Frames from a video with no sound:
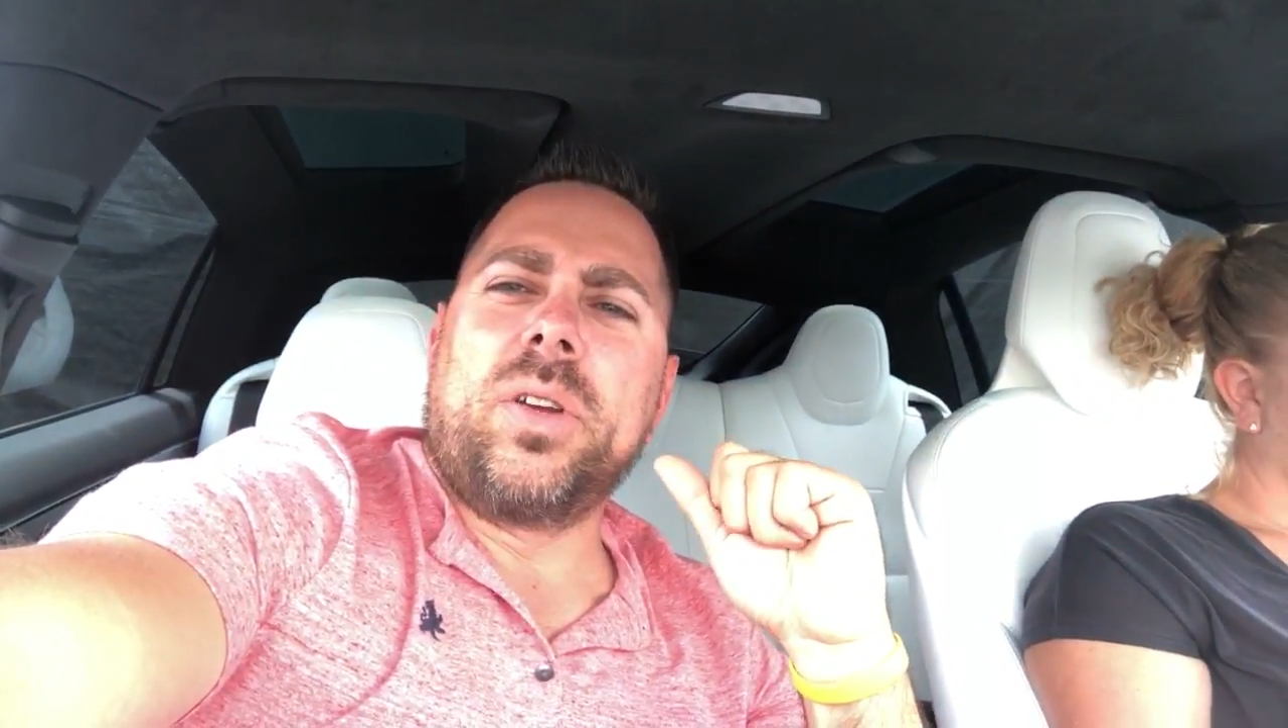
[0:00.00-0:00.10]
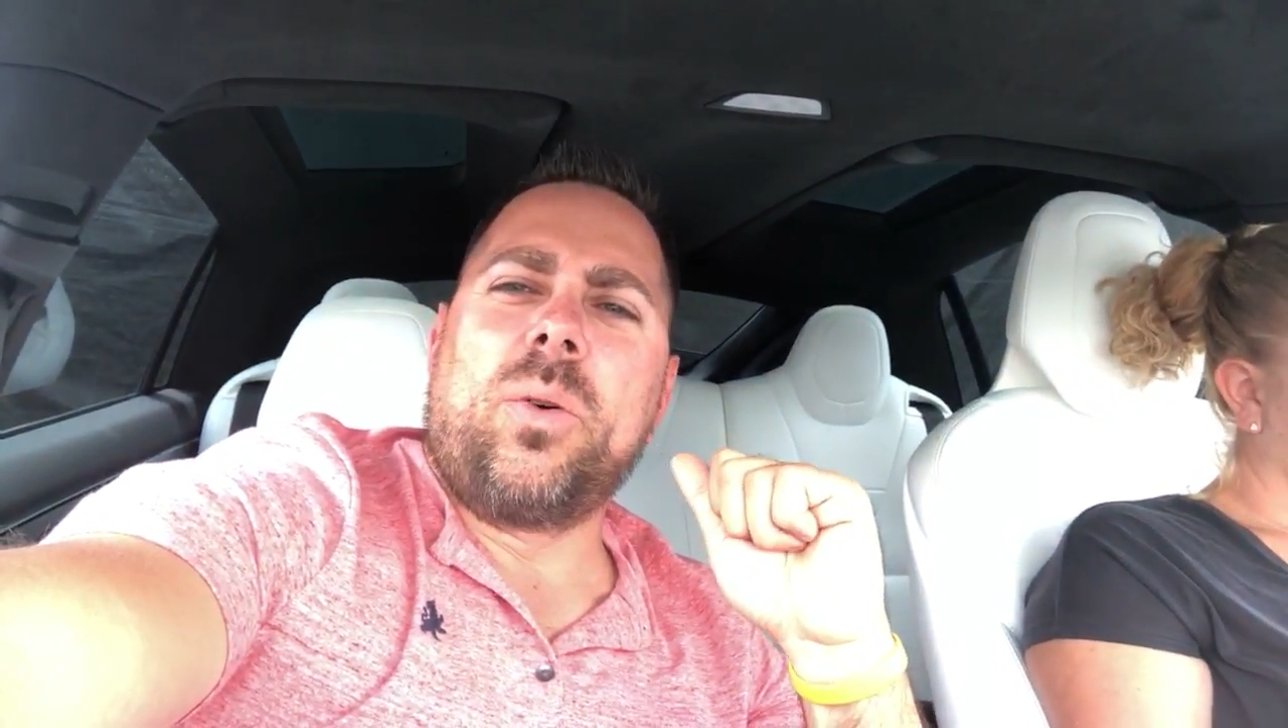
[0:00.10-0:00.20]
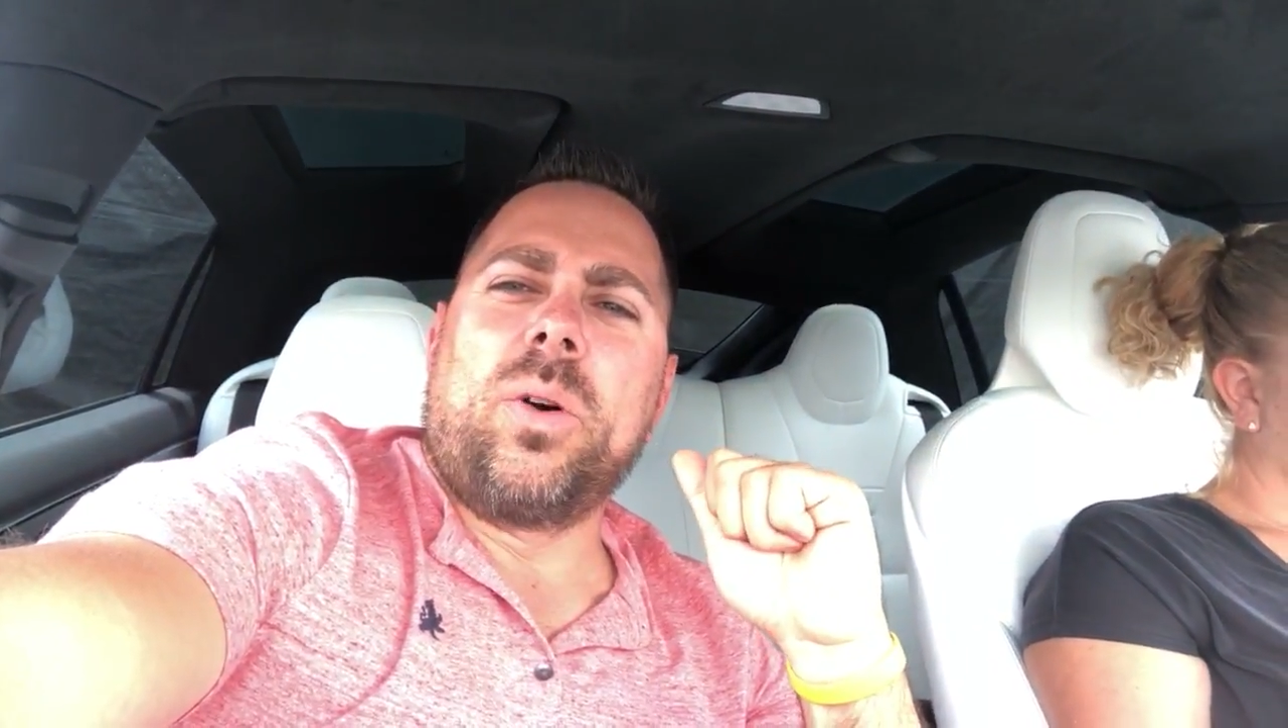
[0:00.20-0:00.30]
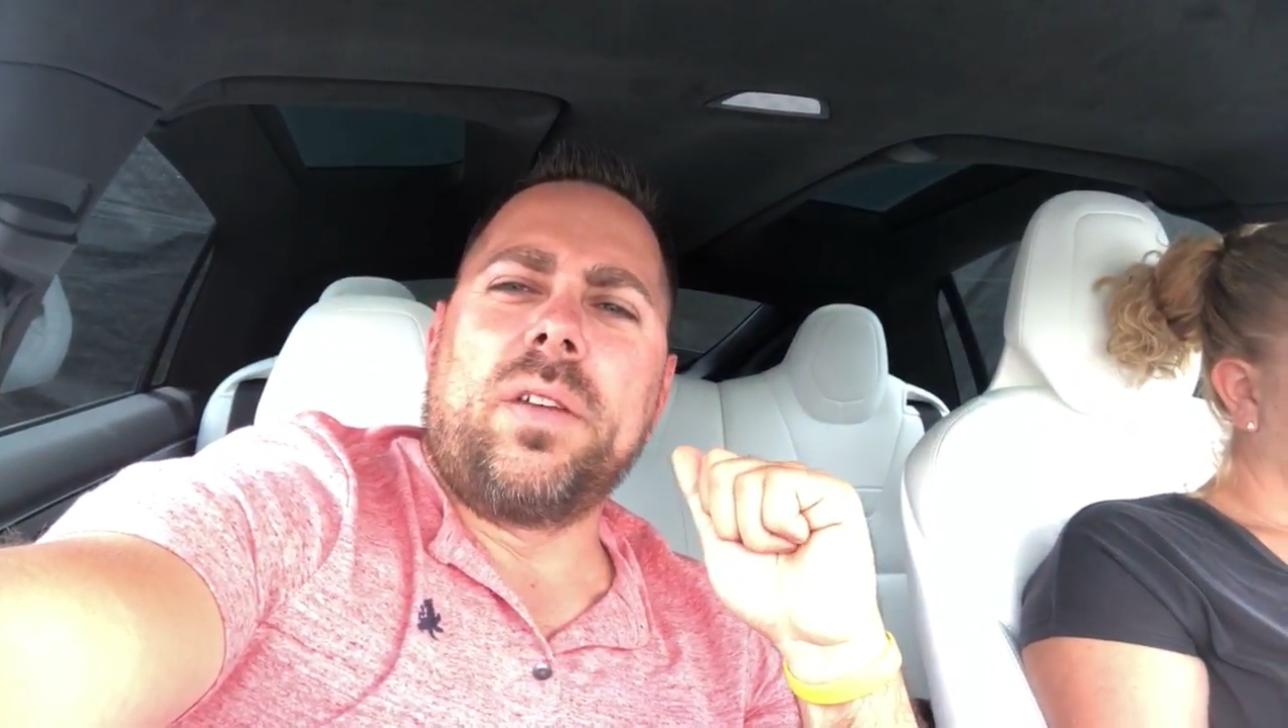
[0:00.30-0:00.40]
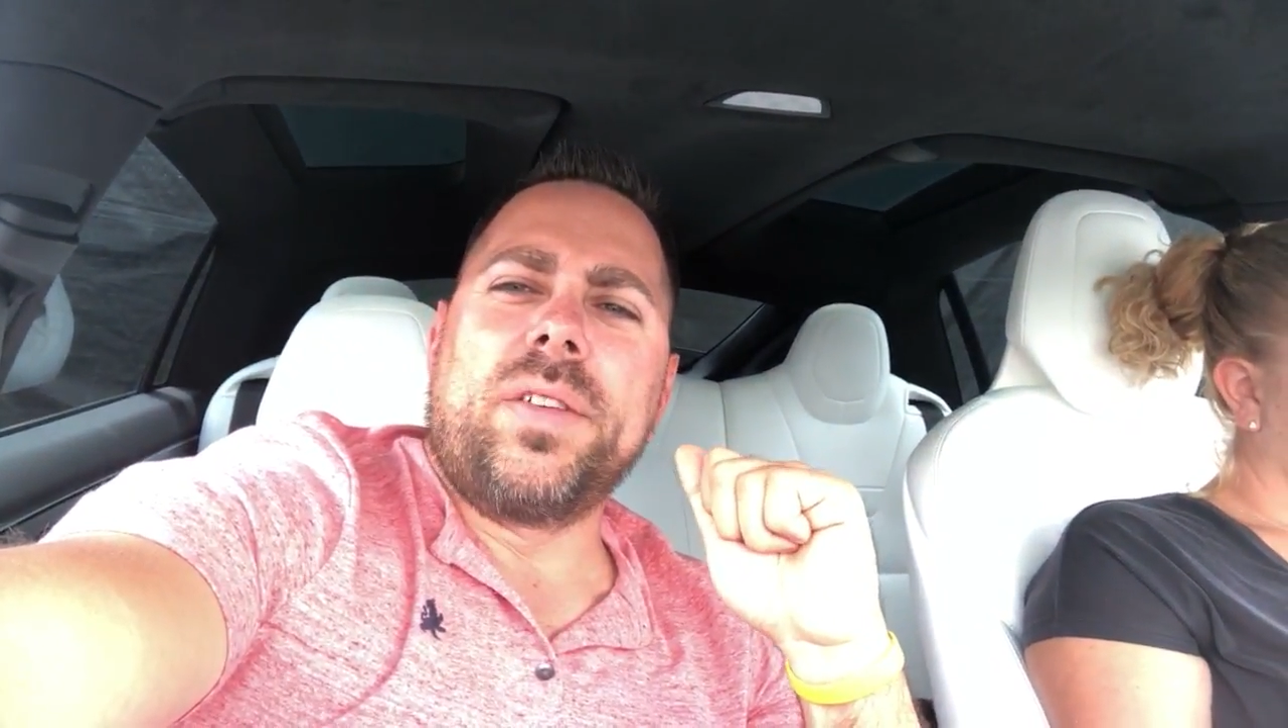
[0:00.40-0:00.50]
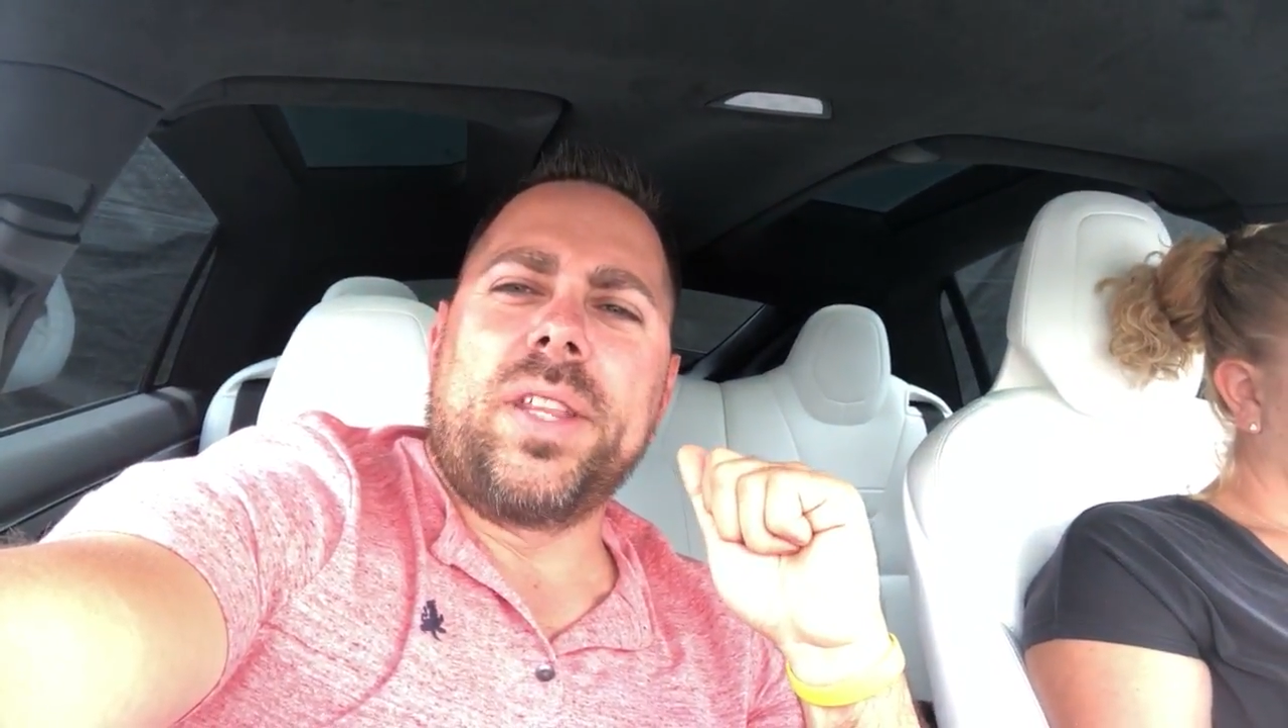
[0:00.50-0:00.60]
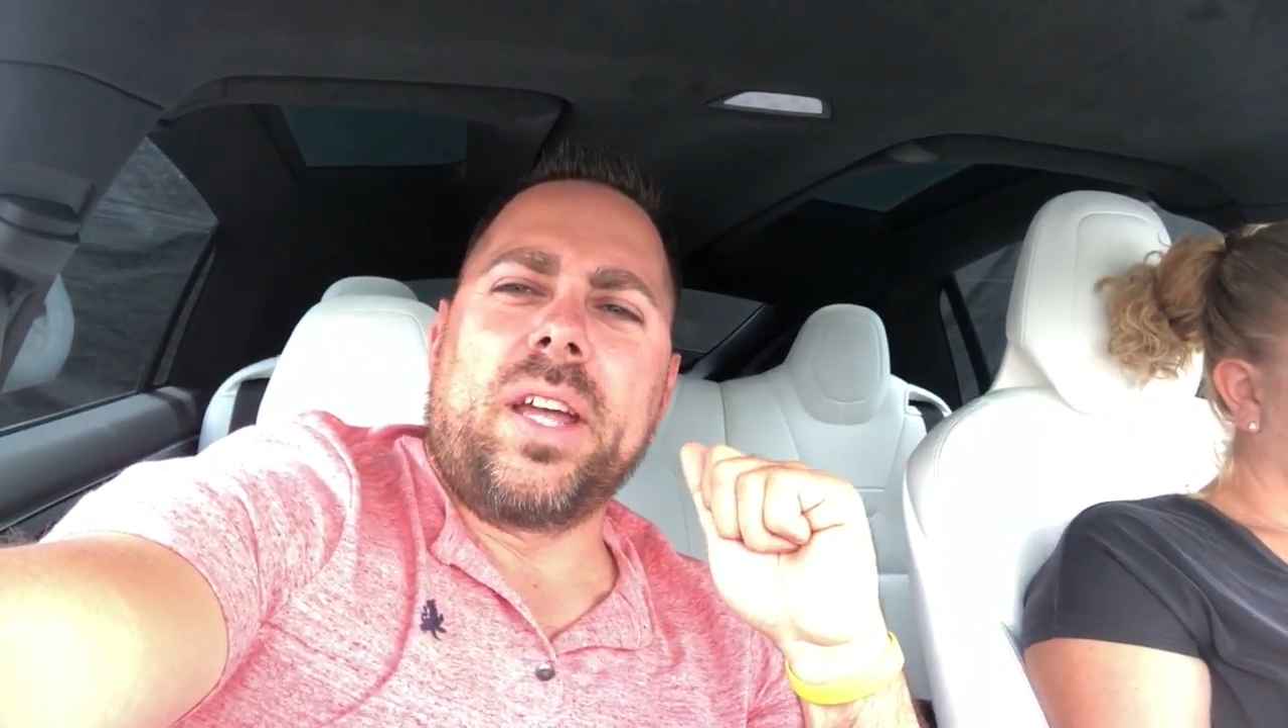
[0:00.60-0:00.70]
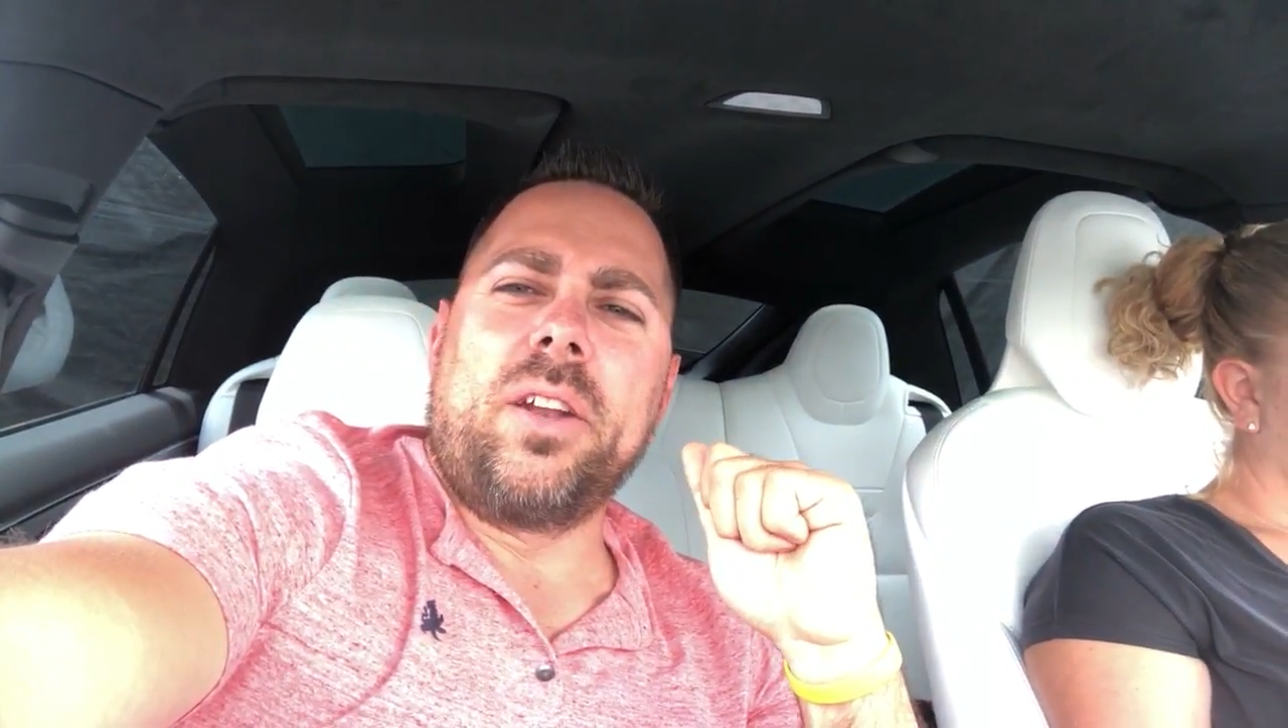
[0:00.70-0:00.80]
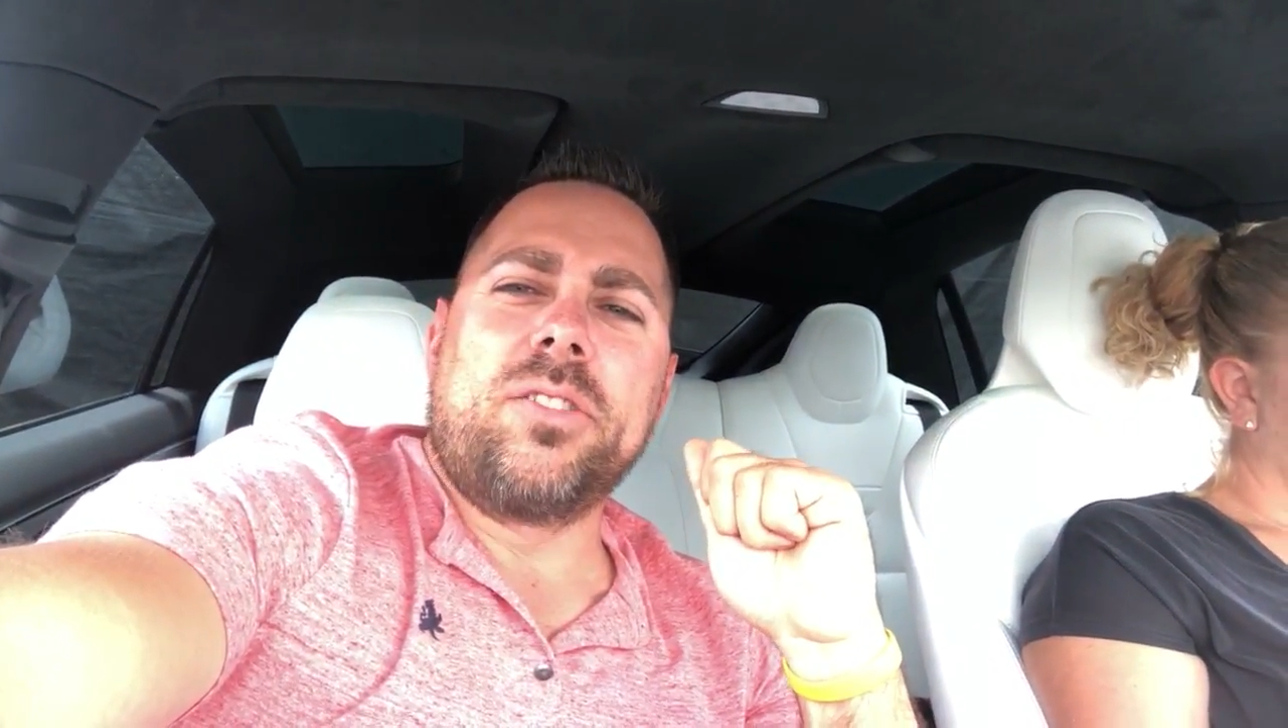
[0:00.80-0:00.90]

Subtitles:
to record everything.